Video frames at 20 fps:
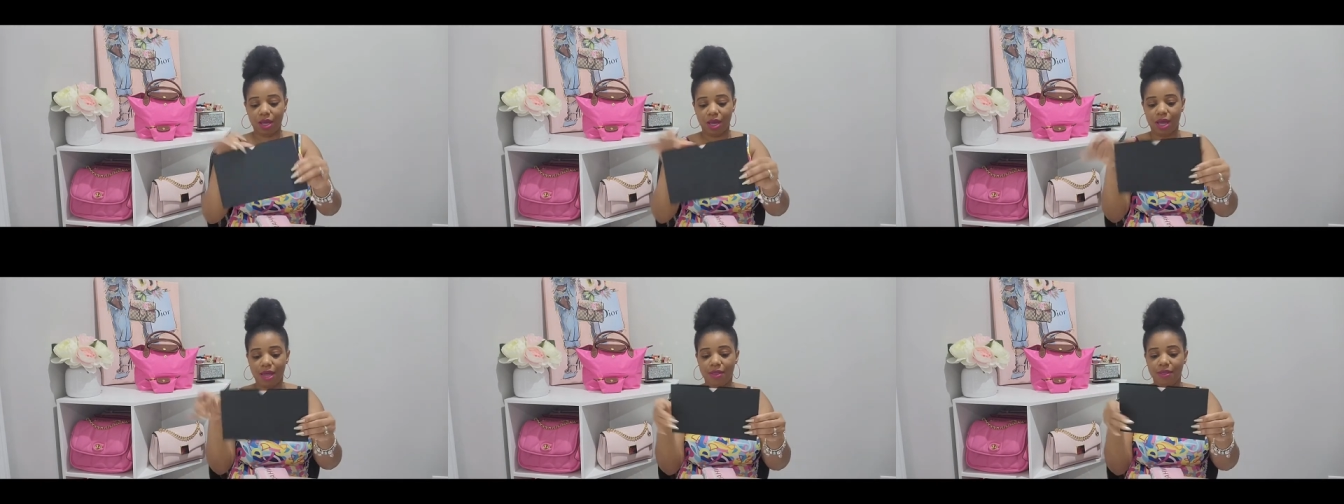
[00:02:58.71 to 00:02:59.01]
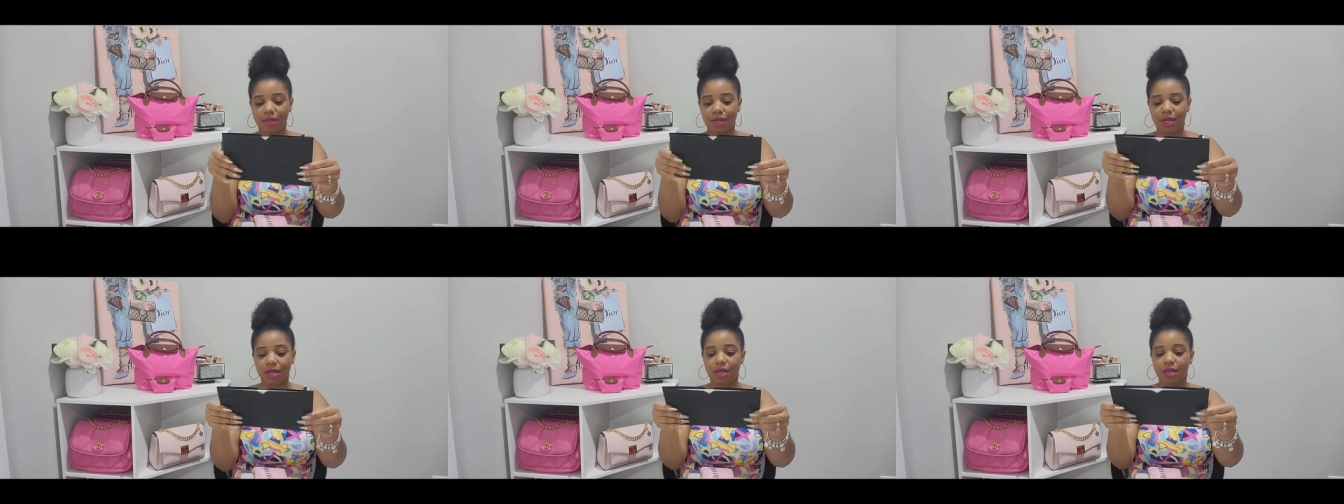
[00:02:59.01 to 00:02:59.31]

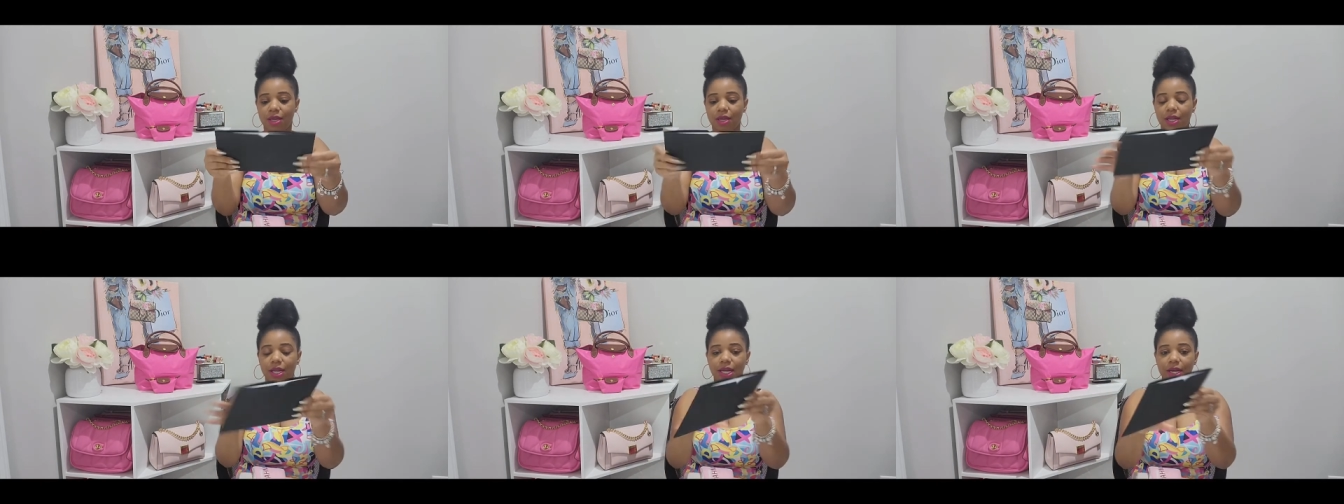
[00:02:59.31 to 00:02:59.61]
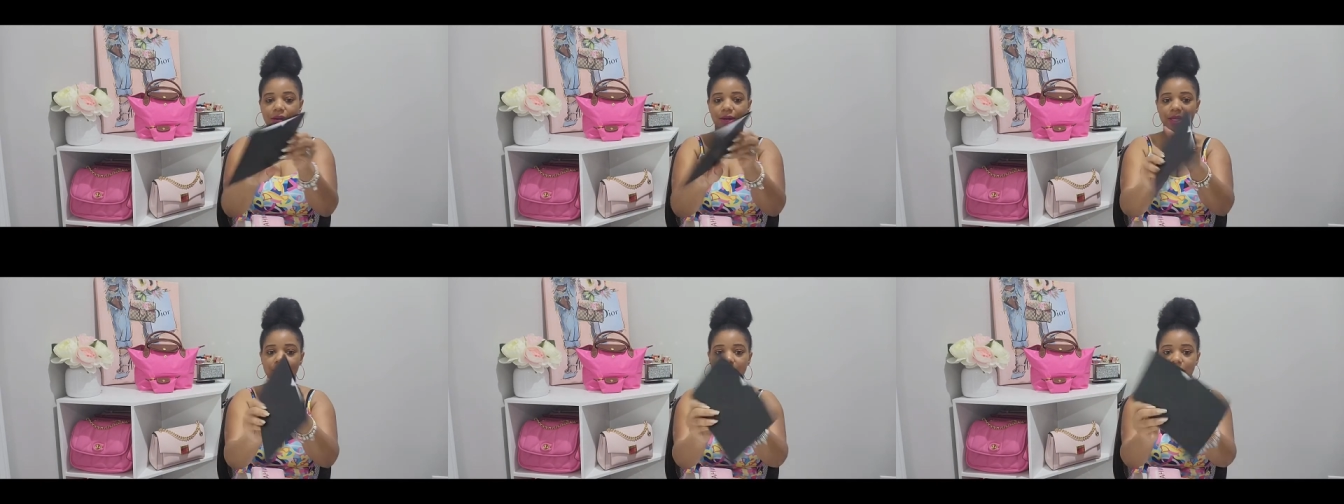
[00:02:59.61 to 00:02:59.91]
And then
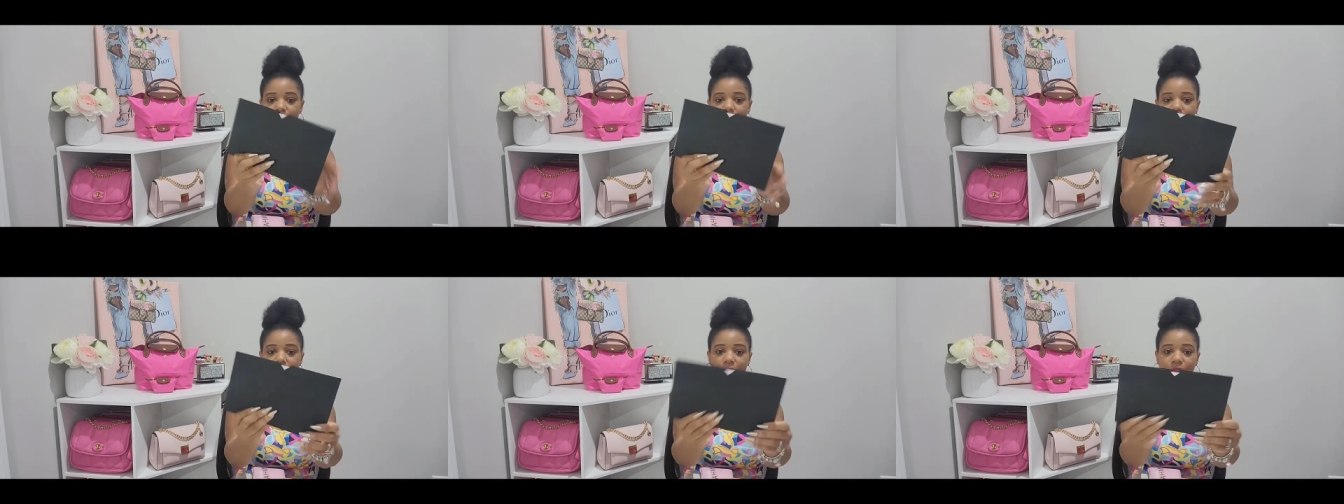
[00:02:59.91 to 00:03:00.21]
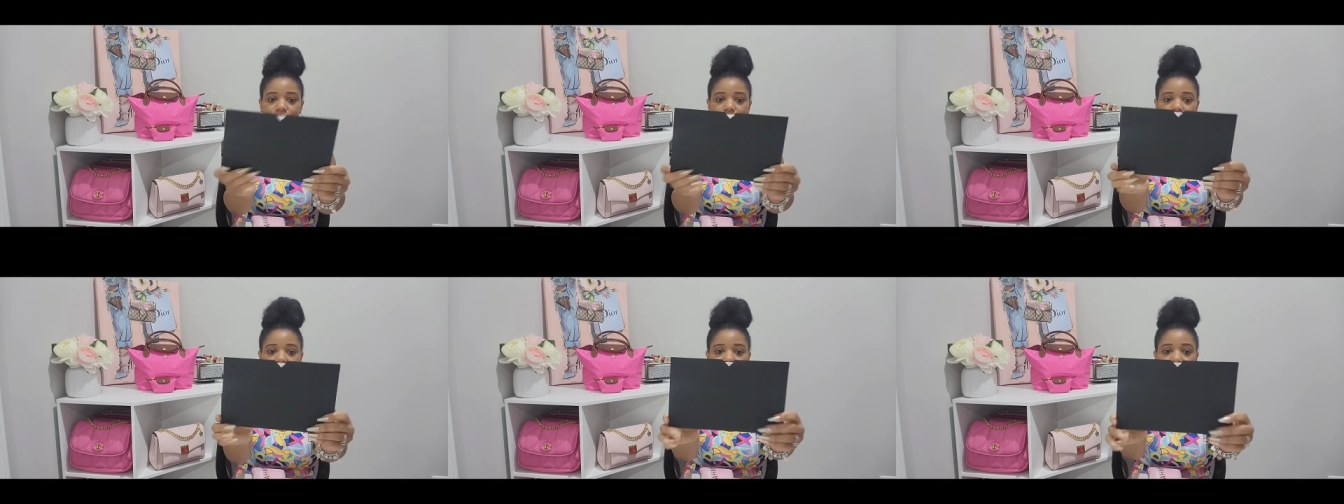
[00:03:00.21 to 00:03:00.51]
here is my
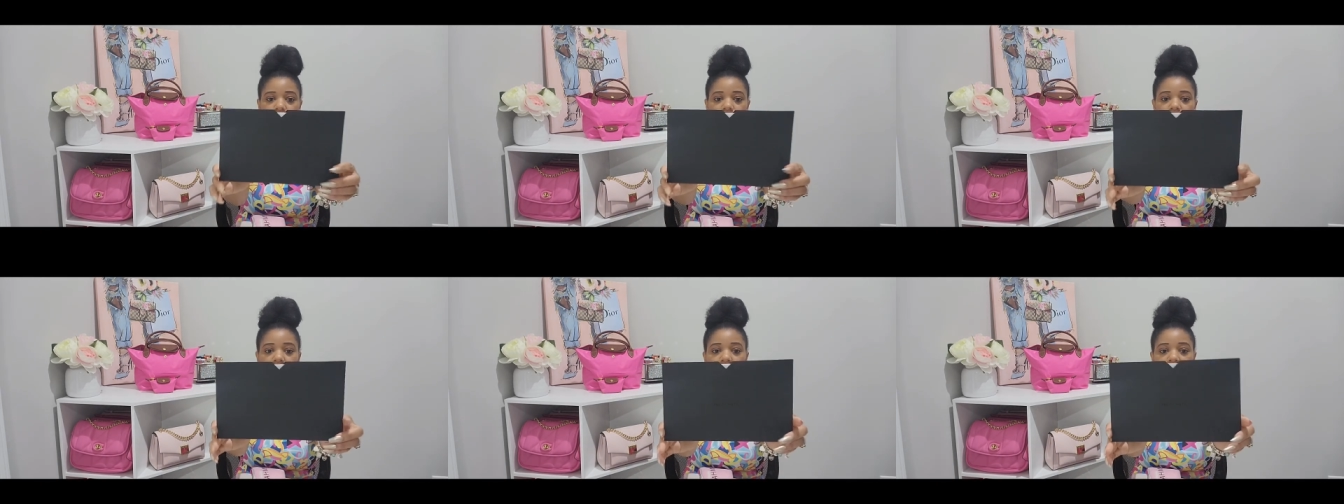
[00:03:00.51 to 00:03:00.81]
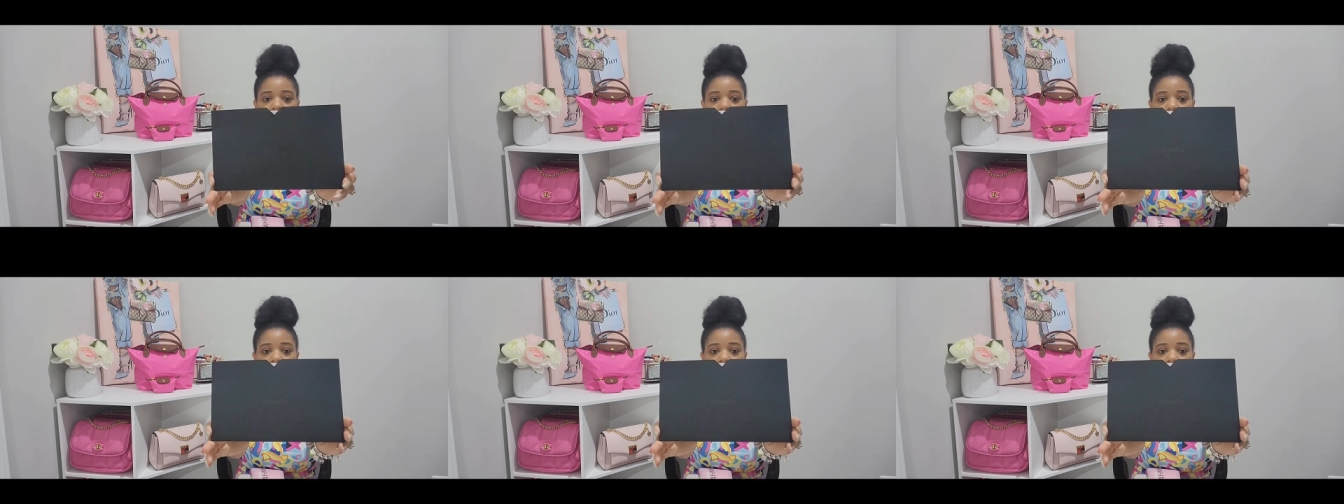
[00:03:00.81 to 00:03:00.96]
little